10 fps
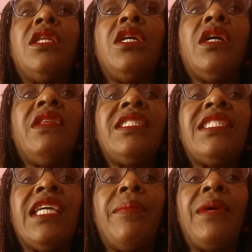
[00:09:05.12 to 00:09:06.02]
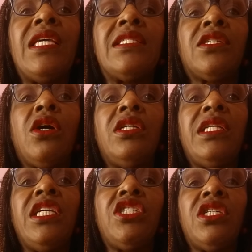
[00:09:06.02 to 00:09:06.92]
The other step is
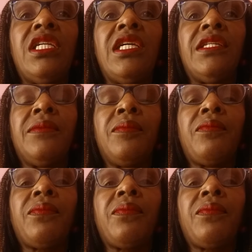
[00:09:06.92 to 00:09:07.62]
conditioning.